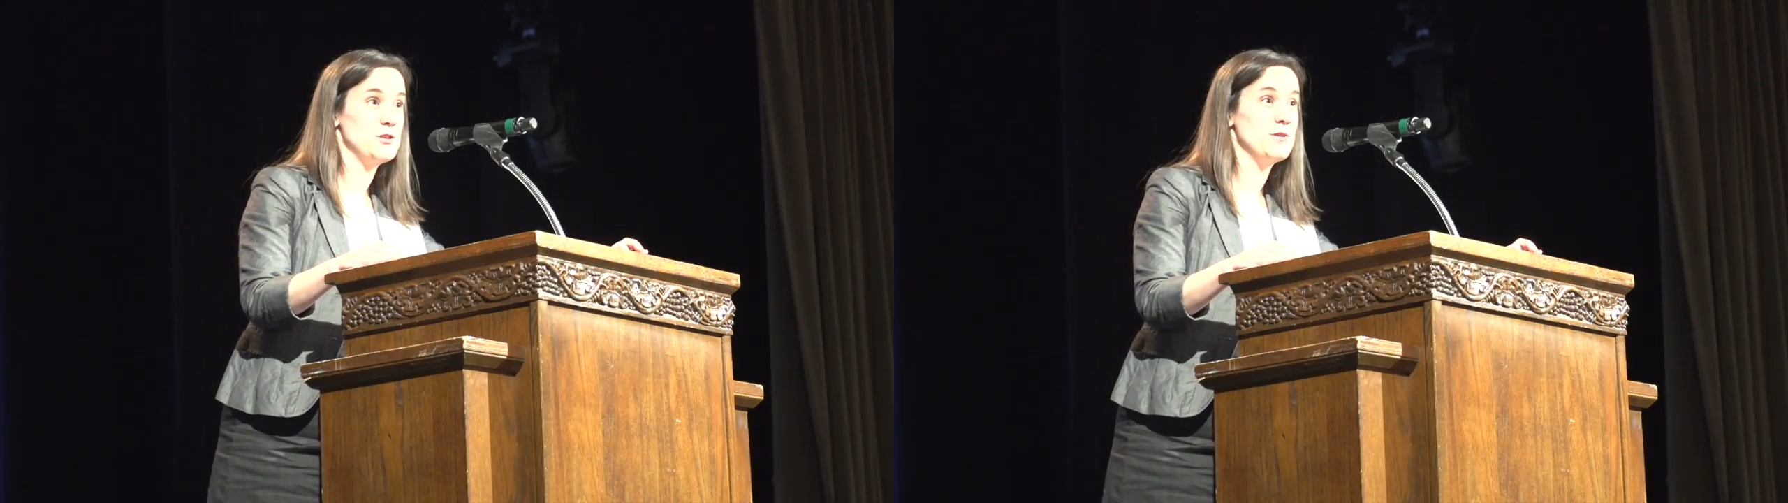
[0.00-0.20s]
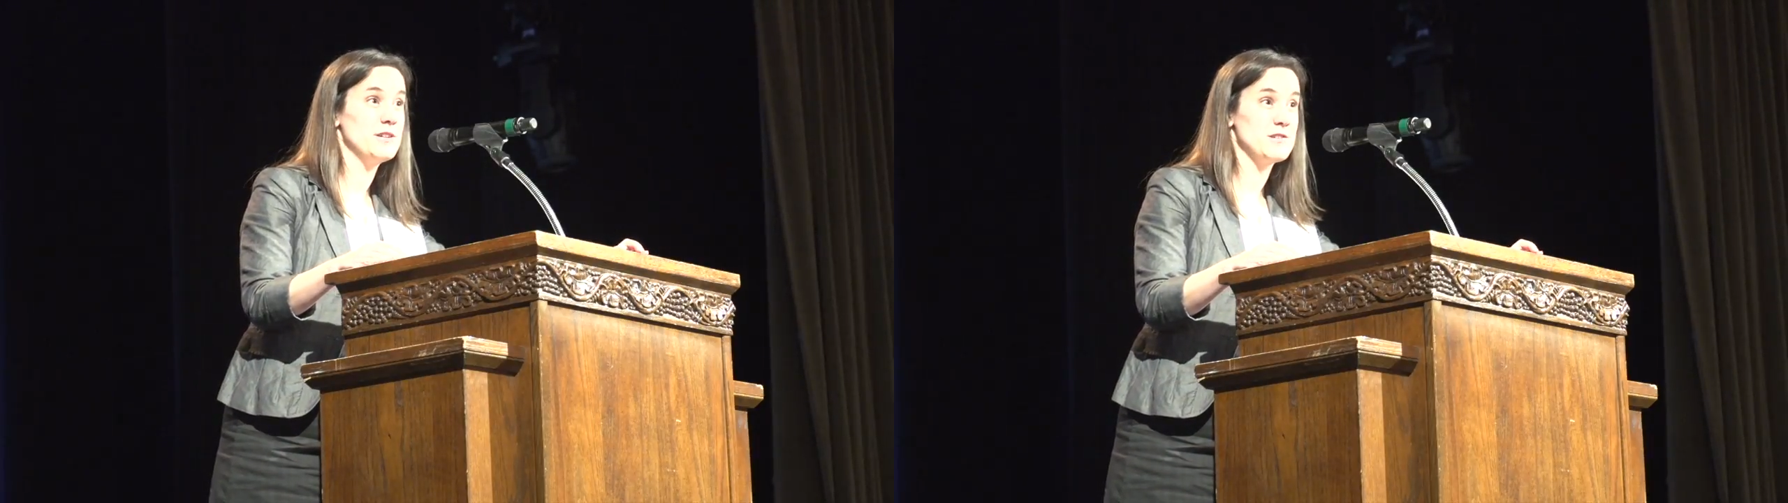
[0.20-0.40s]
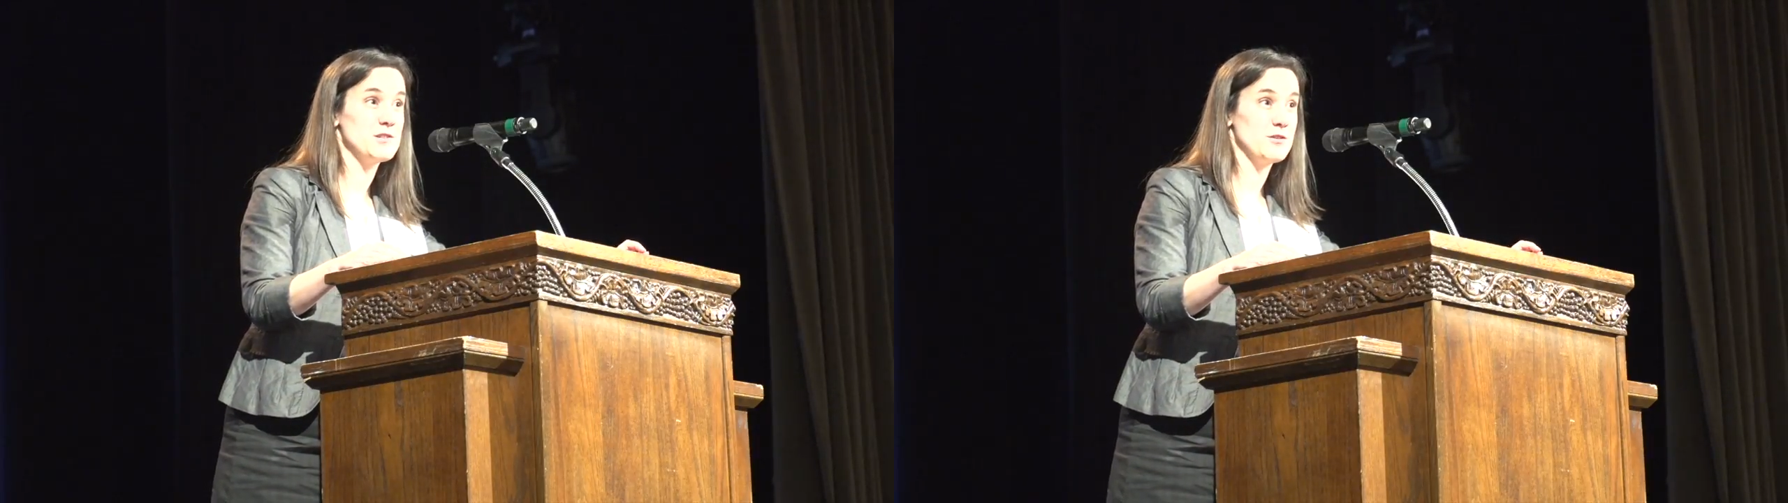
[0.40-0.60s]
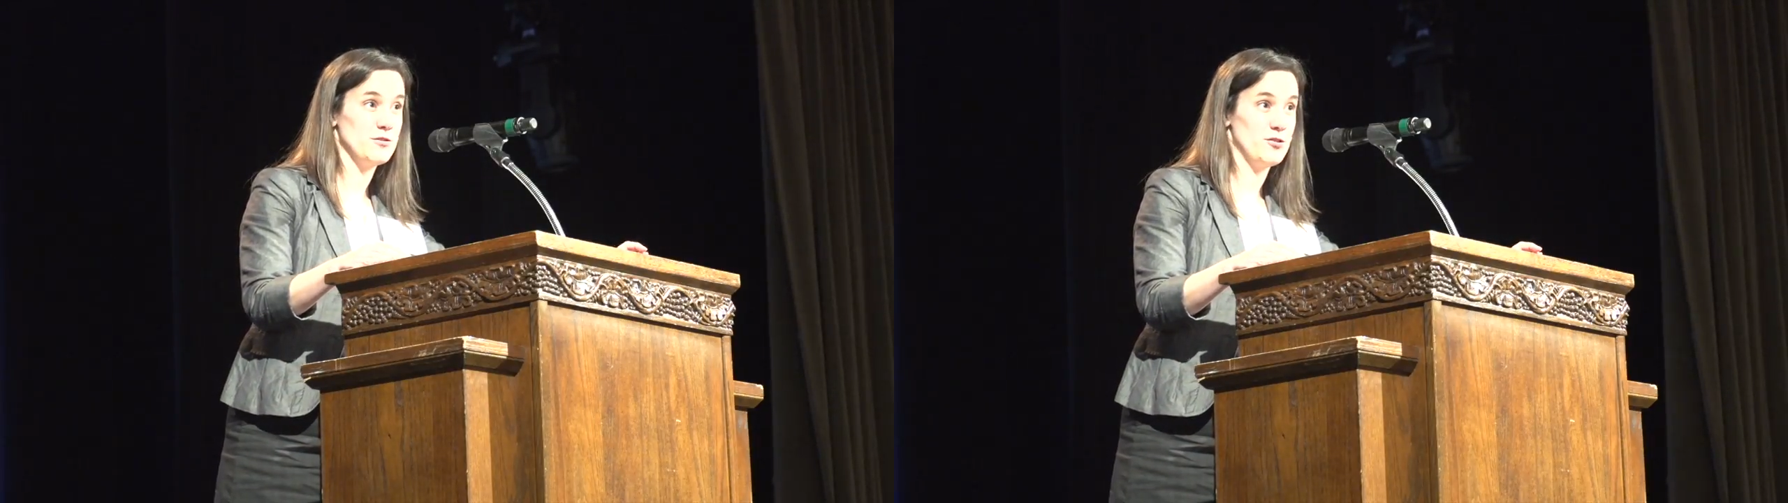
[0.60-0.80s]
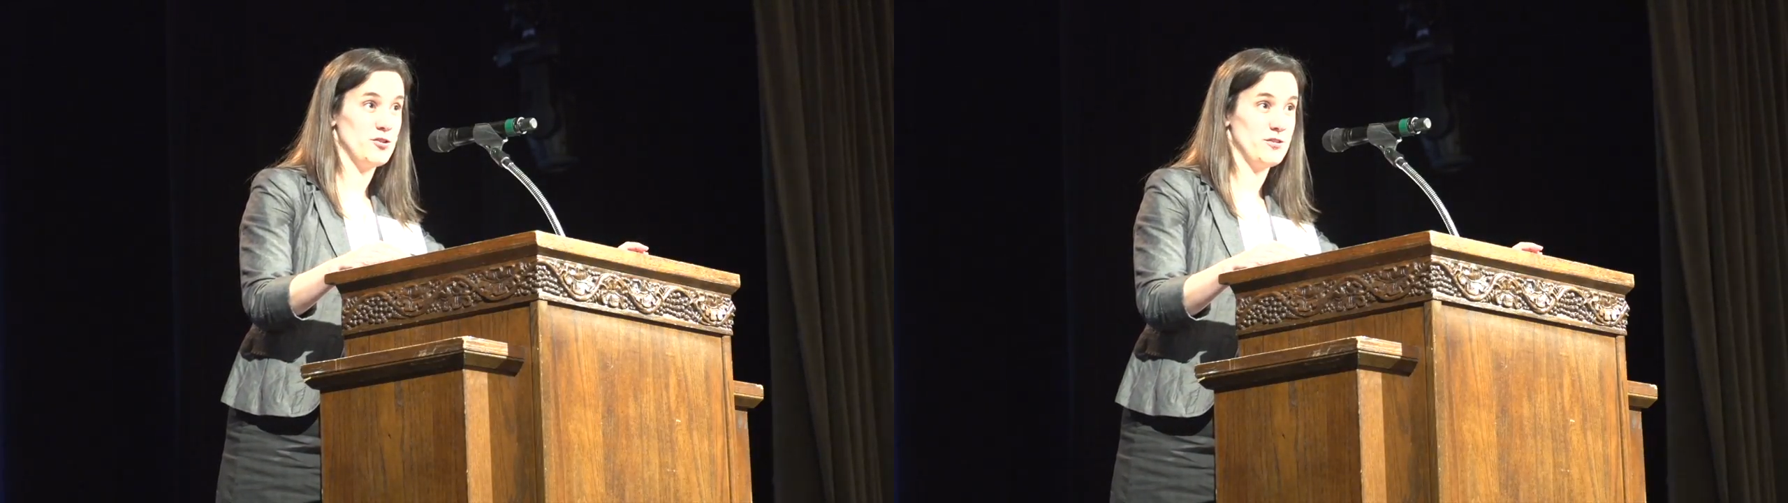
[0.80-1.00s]
to this
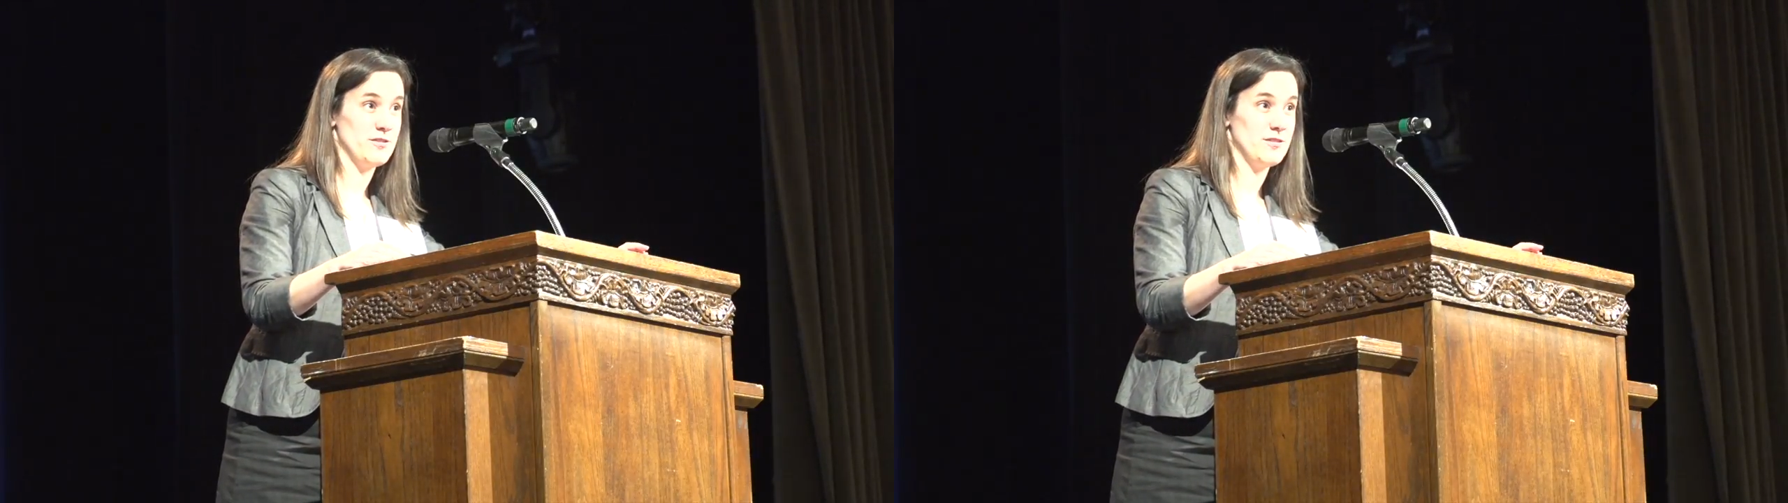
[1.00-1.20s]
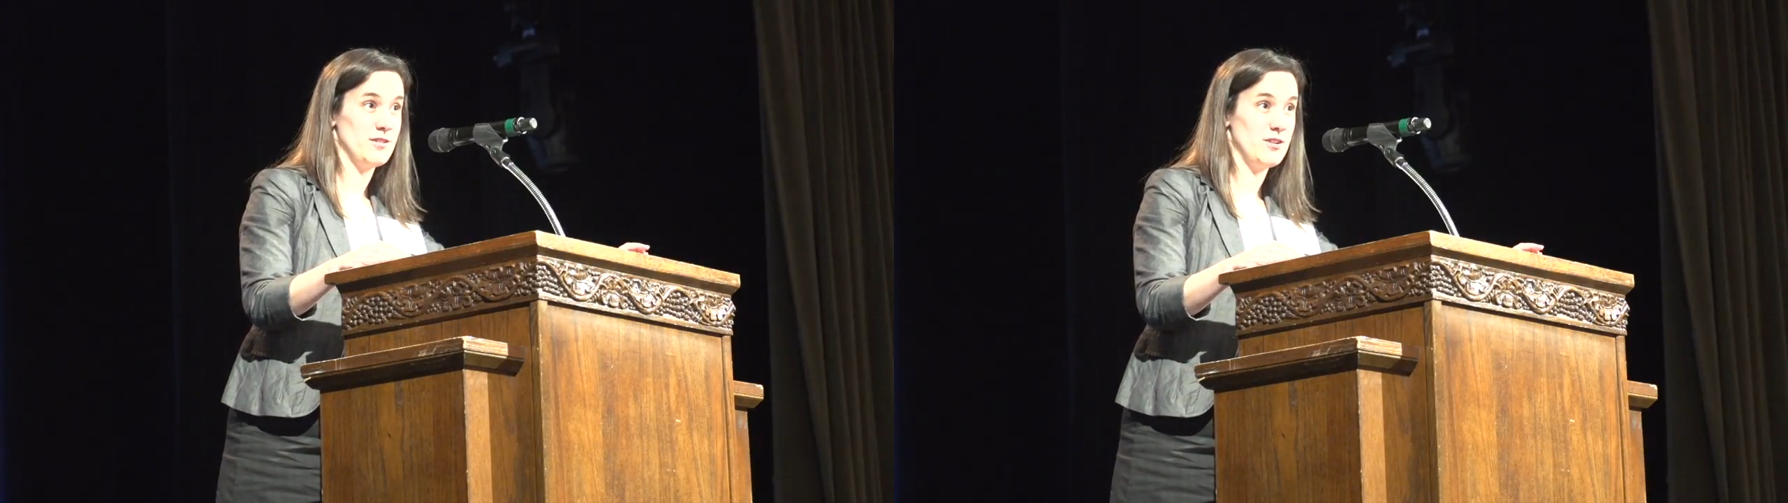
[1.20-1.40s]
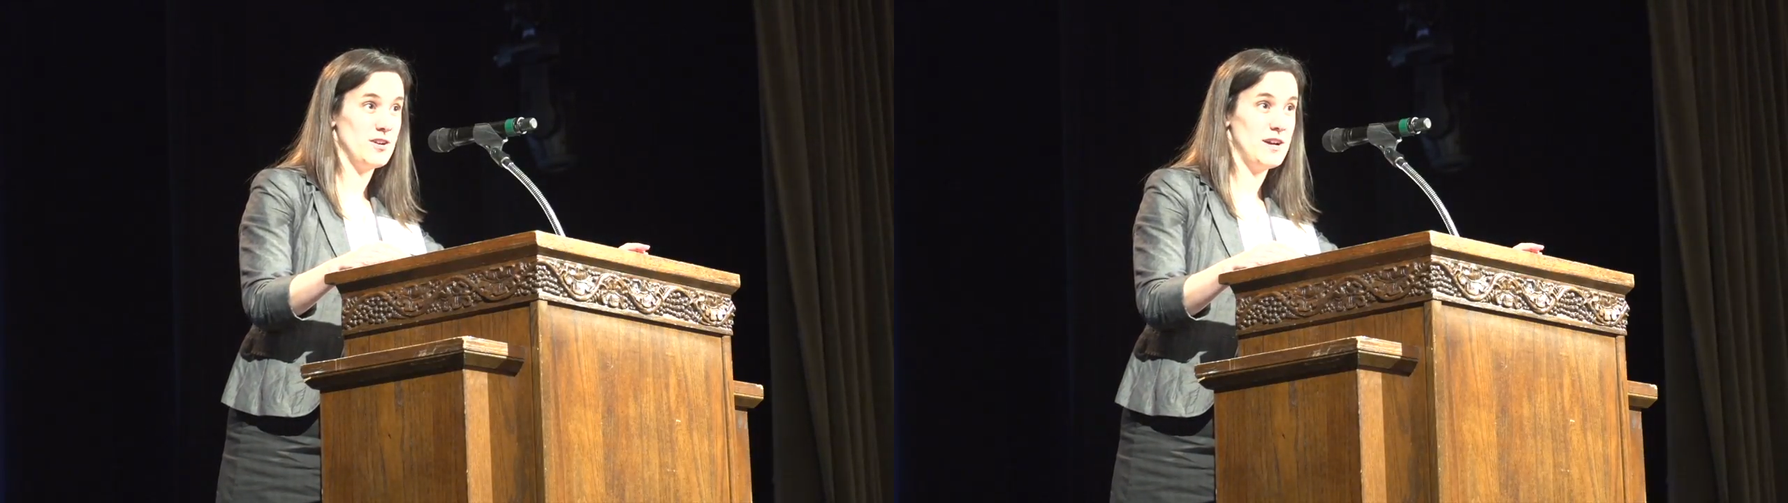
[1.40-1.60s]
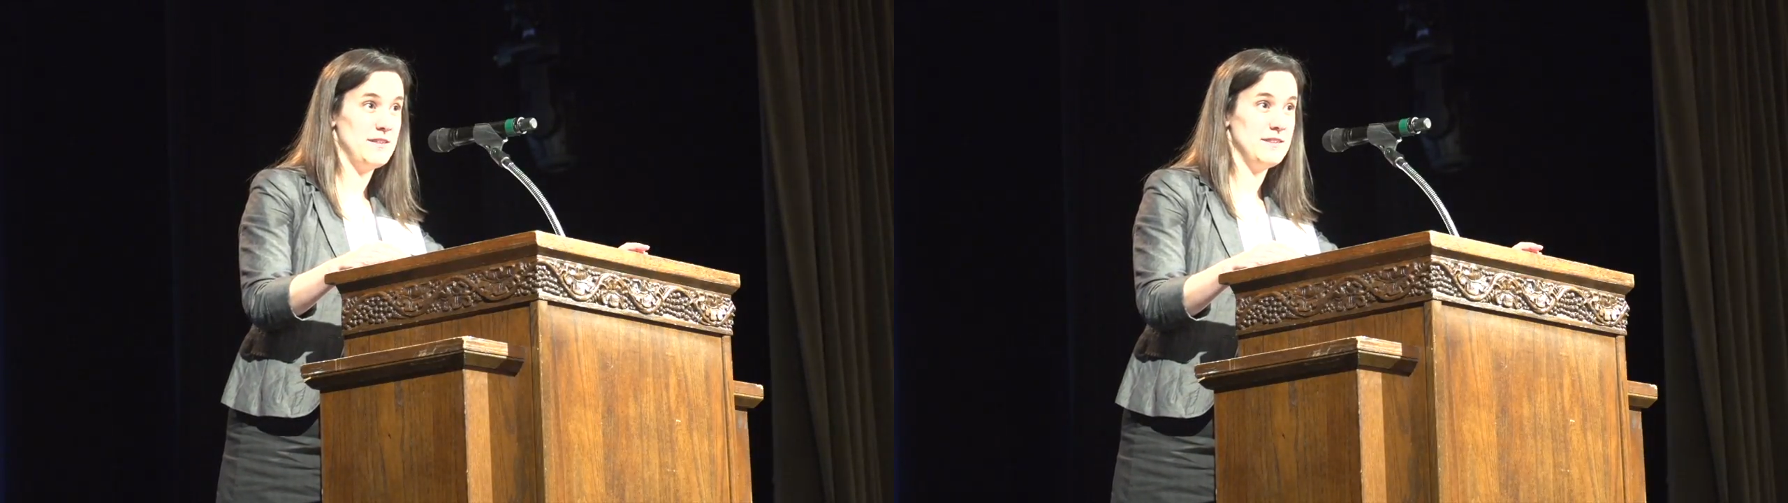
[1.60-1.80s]
search, right?